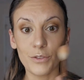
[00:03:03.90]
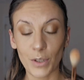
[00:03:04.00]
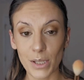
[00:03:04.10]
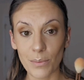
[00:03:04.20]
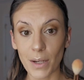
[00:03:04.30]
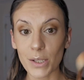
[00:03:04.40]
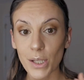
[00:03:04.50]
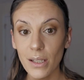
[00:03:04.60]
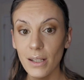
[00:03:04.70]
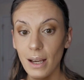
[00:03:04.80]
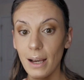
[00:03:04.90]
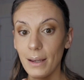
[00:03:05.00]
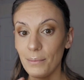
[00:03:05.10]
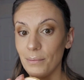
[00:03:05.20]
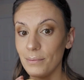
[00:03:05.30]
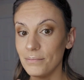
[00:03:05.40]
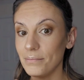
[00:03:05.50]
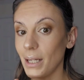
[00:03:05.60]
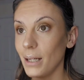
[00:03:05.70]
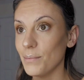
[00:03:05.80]
first impression,
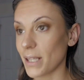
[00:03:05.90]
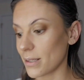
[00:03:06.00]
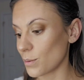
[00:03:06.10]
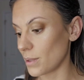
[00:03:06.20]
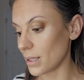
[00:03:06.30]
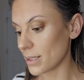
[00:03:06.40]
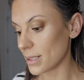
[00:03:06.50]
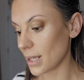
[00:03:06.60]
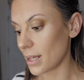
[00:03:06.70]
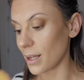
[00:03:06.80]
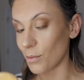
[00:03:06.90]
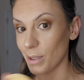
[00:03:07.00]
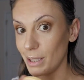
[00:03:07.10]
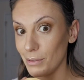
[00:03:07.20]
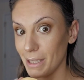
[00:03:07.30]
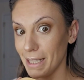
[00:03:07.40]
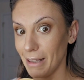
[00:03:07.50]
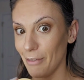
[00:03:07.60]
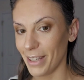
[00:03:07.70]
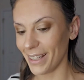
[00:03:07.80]
I'm obsessed with this and I really, really
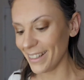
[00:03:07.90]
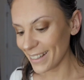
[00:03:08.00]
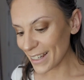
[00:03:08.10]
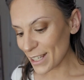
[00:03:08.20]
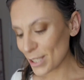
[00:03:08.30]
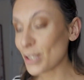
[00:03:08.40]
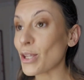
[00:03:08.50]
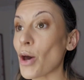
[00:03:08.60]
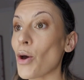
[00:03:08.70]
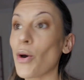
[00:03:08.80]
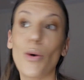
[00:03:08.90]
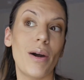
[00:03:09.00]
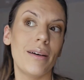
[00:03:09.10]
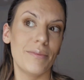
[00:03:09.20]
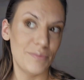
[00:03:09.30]
love it. So